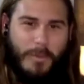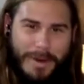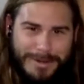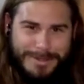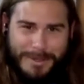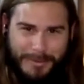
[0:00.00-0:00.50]

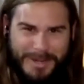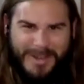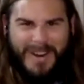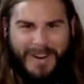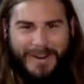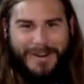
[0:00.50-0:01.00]
Where's the
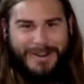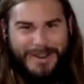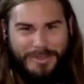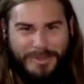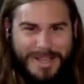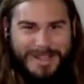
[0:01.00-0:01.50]
real
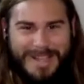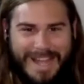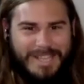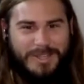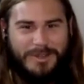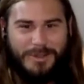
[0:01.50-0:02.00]
hard
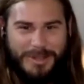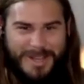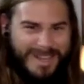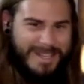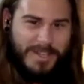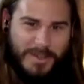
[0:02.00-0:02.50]
theological
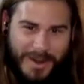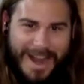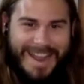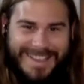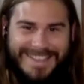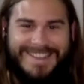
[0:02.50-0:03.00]
nut to crack?